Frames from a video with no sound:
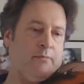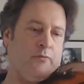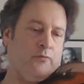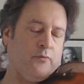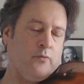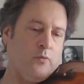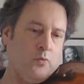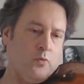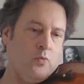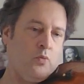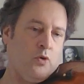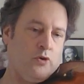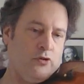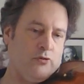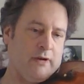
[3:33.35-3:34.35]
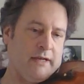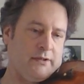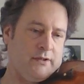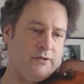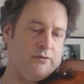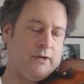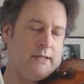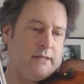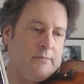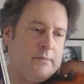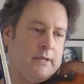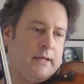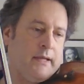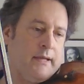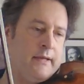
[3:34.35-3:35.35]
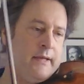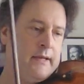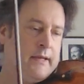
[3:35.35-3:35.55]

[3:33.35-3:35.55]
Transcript: of what you're actually trying to play.